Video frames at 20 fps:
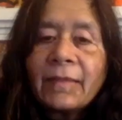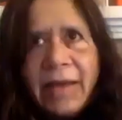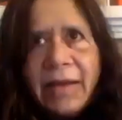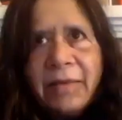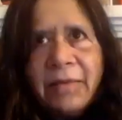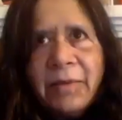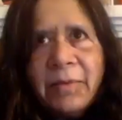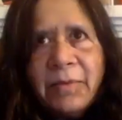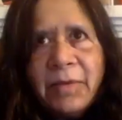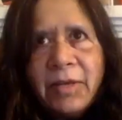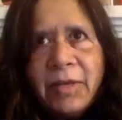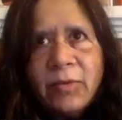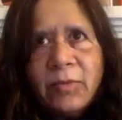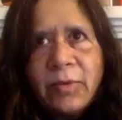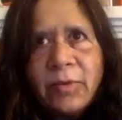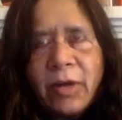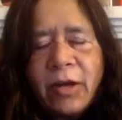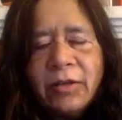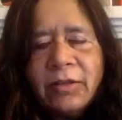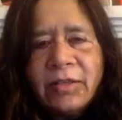remember you
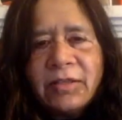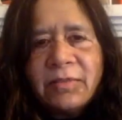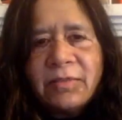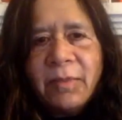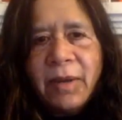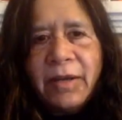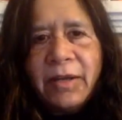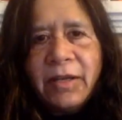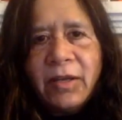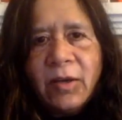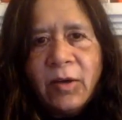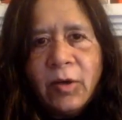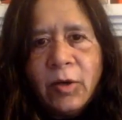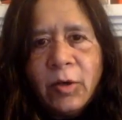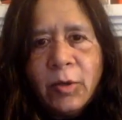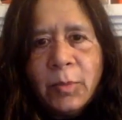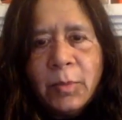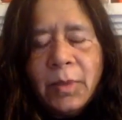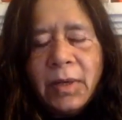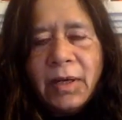brought the Smarty
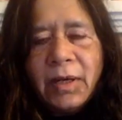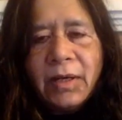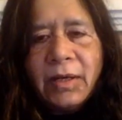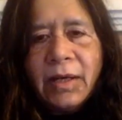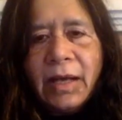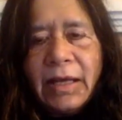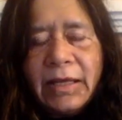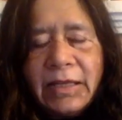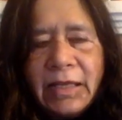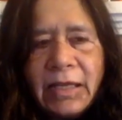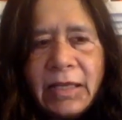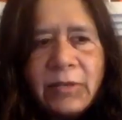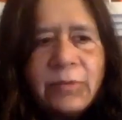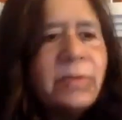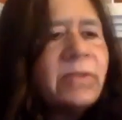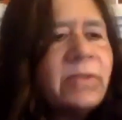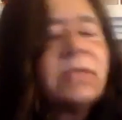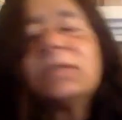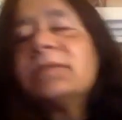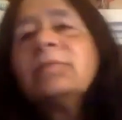home. I think it
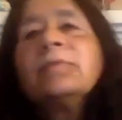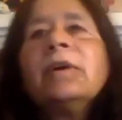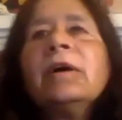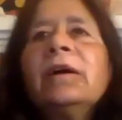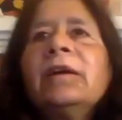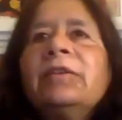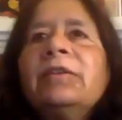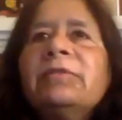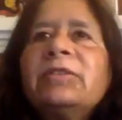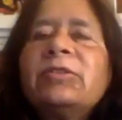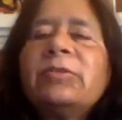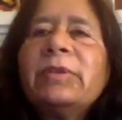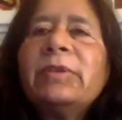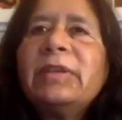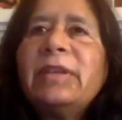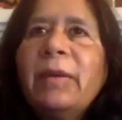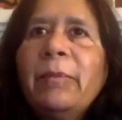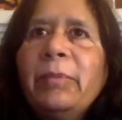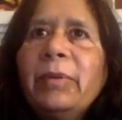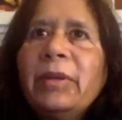was
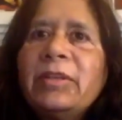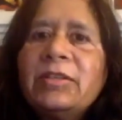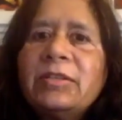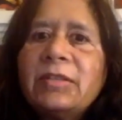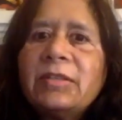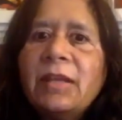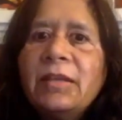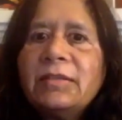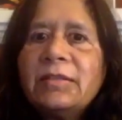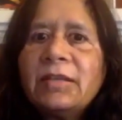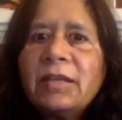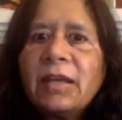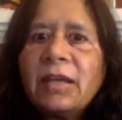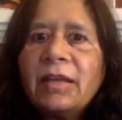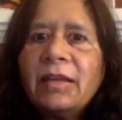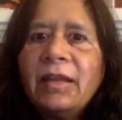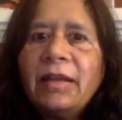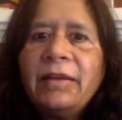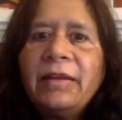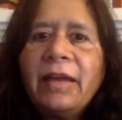doing temperature sensing
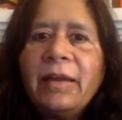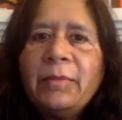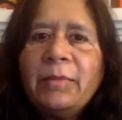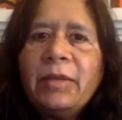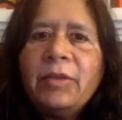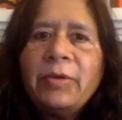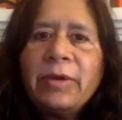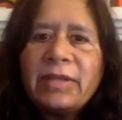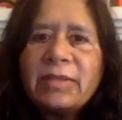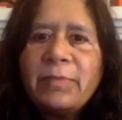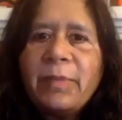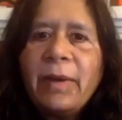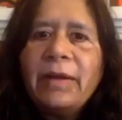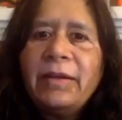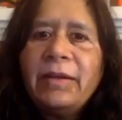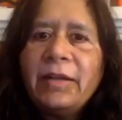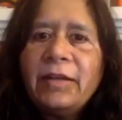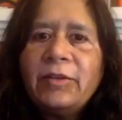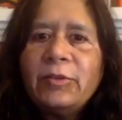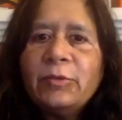at that time. Then you
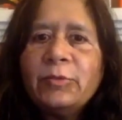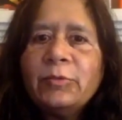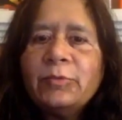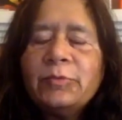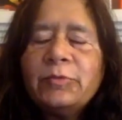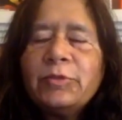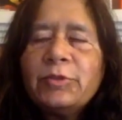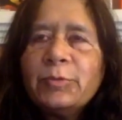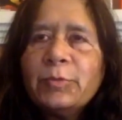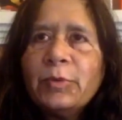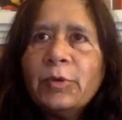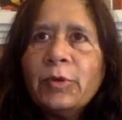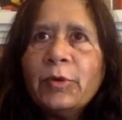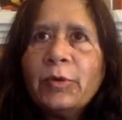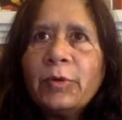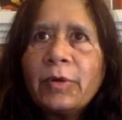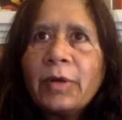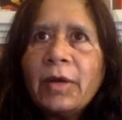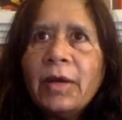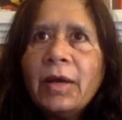expanded to
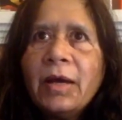more.